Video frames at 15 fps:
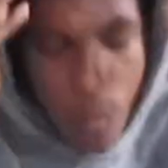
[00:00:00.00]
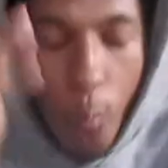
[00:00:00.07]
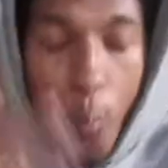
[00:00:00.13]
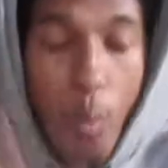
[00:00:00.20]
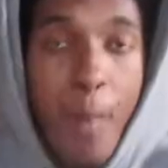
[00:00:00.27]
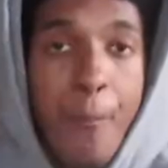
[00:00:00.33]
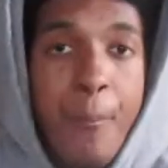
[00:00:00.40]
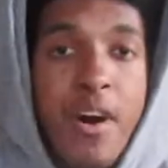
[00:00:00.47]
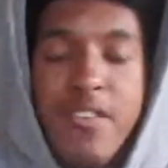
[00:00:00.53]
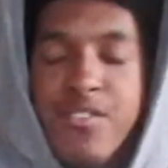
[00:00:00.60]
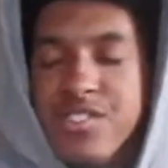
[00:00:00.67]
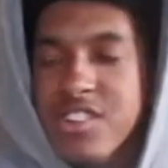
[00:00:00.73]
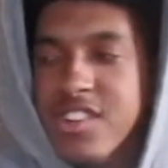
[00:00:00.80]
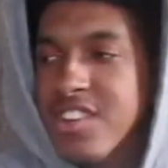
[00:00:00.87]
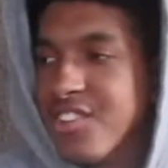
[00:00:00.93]
what month
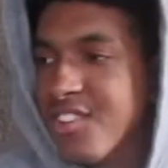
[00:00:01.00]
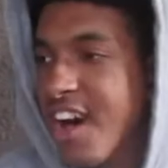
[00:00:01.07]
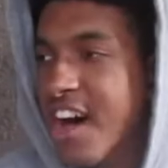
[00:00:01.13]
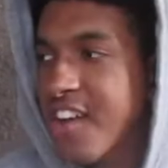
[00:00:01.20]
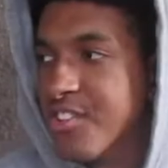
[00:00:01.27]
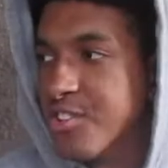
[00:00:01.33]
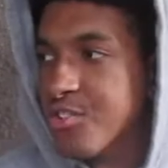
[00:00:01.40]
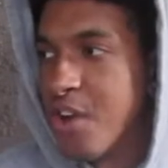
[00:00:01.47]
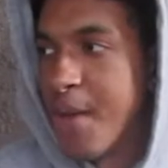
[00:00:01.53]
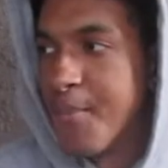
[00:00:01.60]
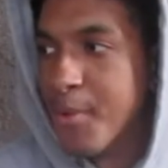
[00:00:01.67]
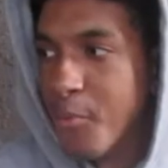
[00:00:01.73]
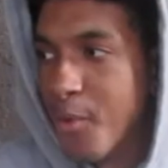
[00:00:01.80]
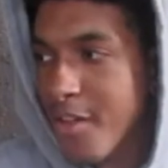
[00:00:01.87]
she decides to drop it,